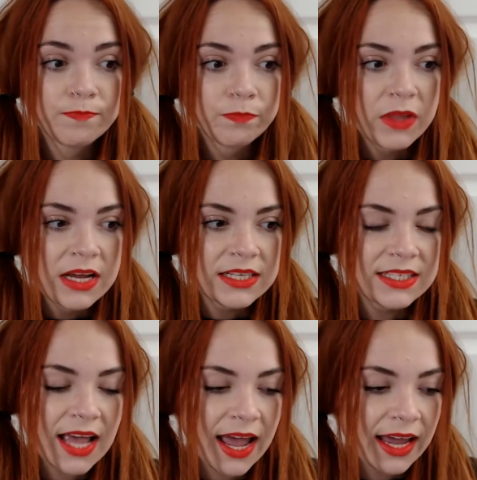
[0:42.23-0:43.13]

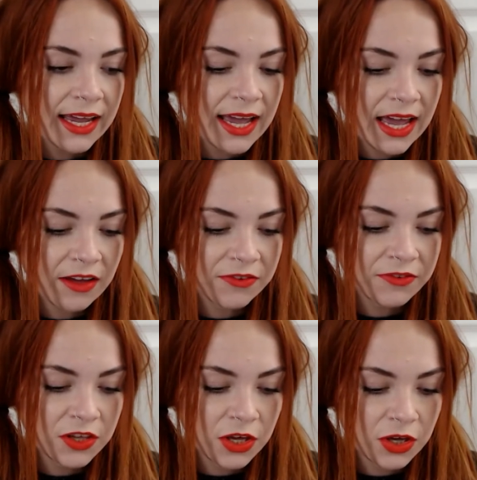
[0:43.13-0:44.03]
Say if
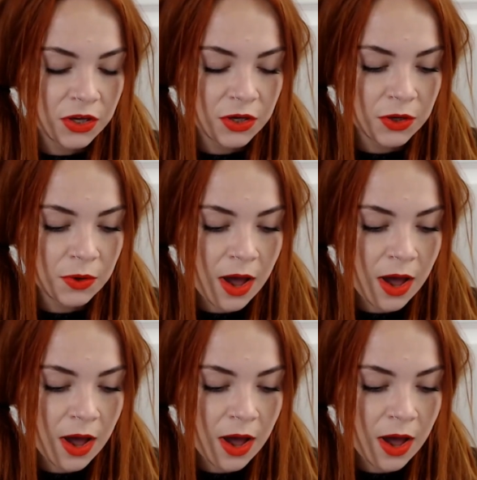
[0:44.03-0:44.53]
you